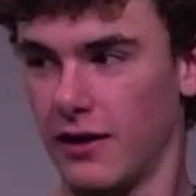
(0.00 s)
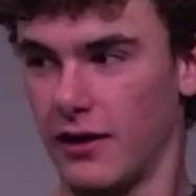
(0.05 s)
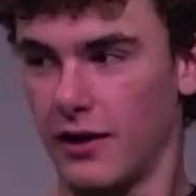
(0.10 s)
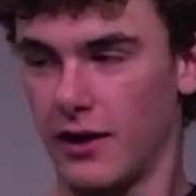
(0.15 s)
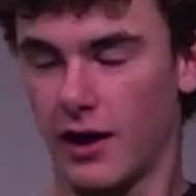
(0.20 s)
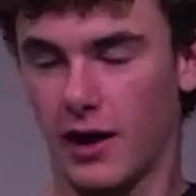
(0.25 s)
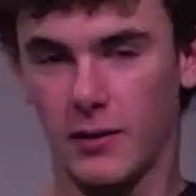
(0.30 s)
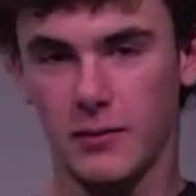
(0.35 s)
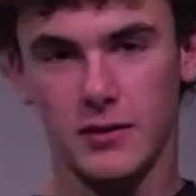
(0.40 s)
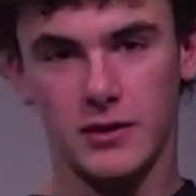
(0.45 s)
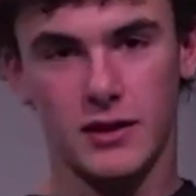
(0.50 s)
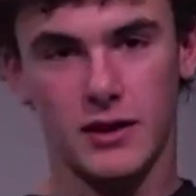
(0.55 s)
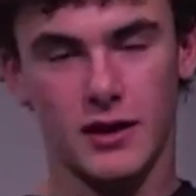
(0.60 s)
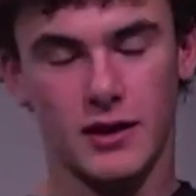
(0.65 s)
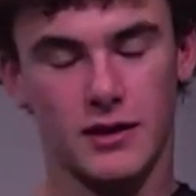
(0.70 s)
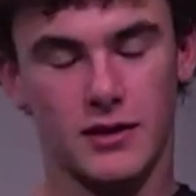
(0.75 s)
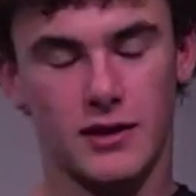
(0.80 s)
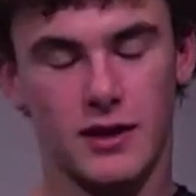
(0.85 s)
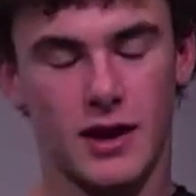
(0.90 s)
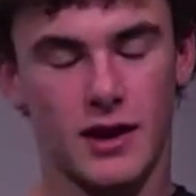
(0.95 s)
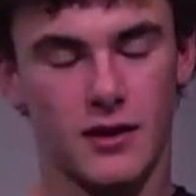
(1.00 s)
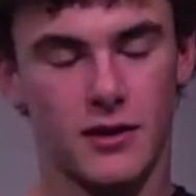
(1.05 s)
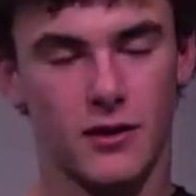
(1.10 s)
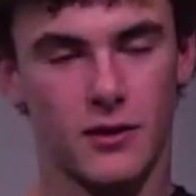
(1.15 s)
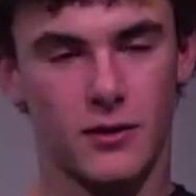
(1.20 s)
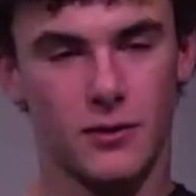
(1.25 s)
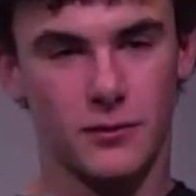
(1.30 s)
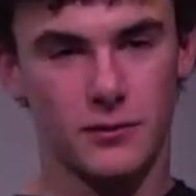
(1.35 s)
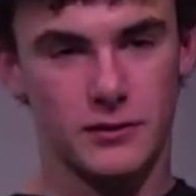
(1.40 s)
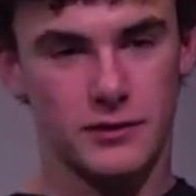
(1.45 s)
I mean, like that
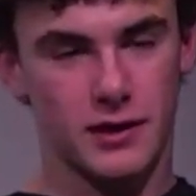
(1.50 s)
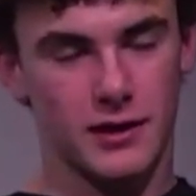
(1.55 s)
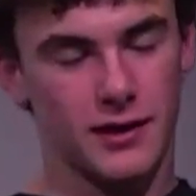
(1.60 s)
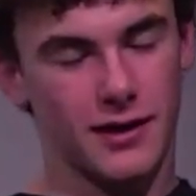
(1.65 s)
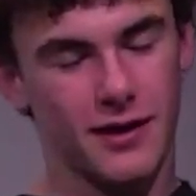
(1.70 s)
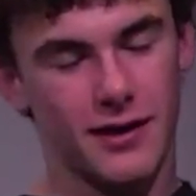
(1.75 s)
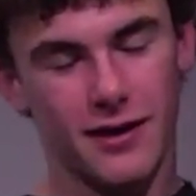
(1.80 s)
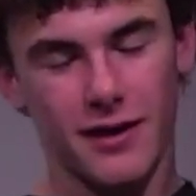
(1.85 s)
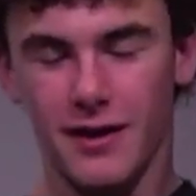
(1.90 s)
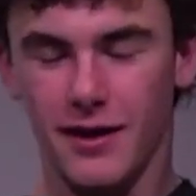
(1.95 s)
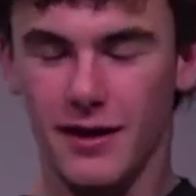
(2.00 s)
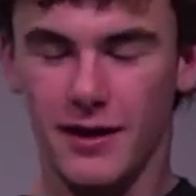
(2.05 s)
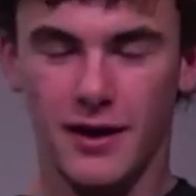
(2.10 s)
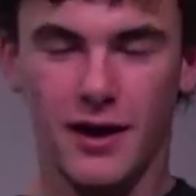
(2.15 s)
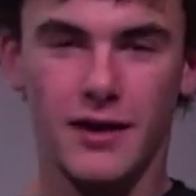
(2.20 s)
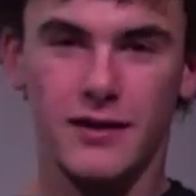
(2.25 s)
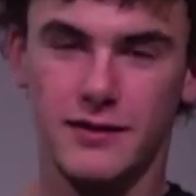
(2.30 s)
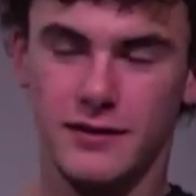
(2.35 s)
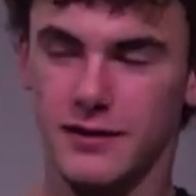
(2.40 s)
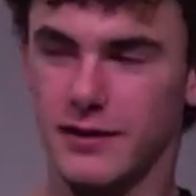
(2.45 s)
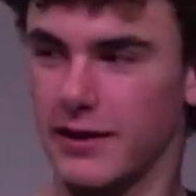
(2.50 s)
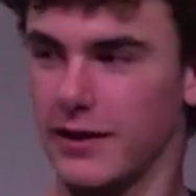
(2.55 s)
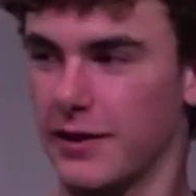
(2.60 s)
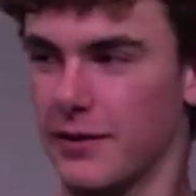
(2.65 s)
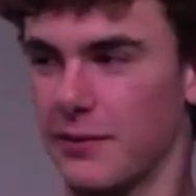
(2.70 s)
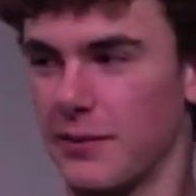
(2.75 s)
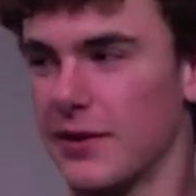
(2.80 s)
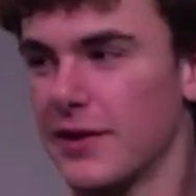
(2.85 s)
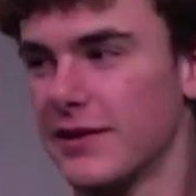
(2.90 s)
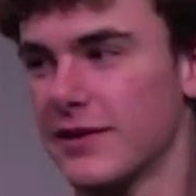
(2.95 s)
call was like, I see
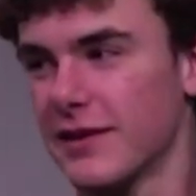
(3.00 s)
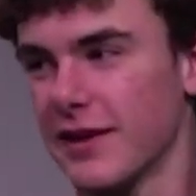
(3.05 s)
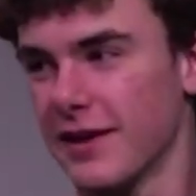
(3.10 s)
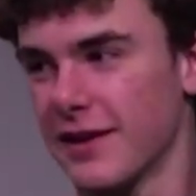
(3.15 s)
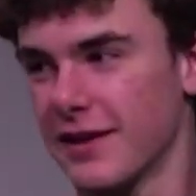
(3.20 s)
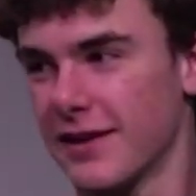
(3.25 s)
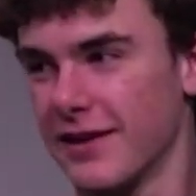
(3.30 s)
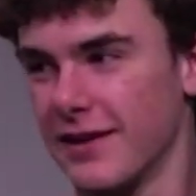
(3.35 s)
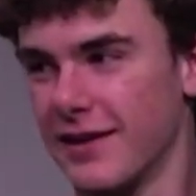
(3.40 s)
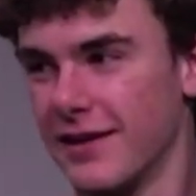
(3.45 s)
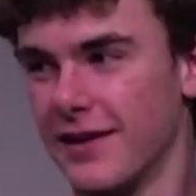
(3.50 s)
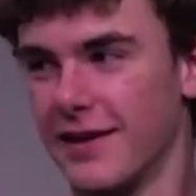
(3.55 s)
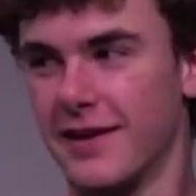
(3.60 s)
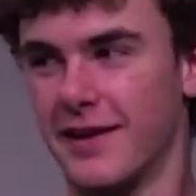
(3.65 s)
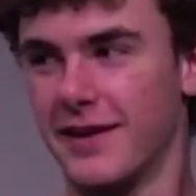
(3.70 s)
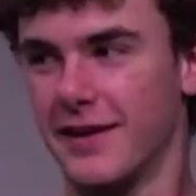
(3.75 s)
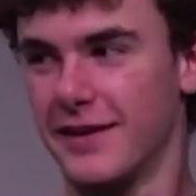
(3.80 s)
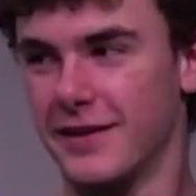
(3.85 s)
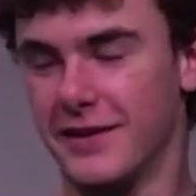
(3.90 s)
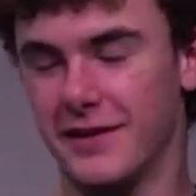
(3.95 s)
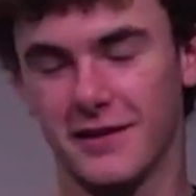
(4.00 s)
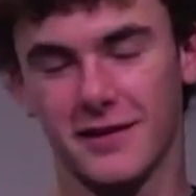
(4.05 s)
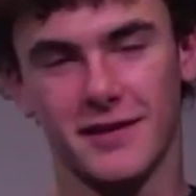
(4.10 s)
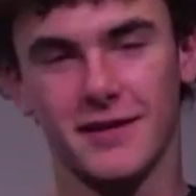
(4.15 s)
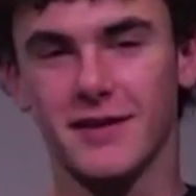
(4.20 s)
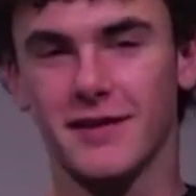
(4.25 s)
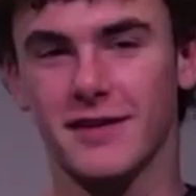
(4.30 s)
it, but it's like just because